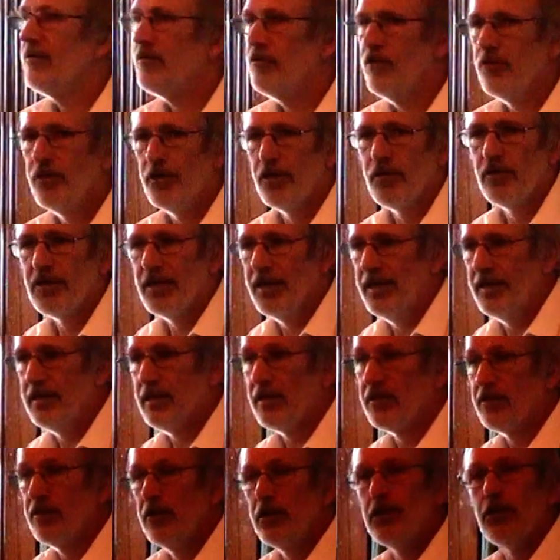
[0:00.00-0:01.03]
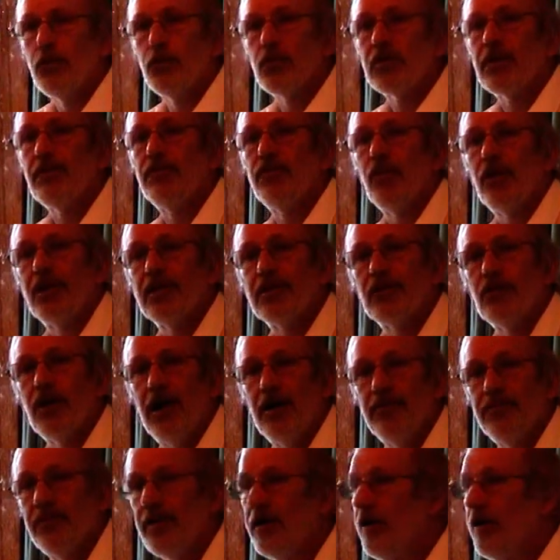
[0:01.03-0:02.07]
to the good ladies, so you would avoid to have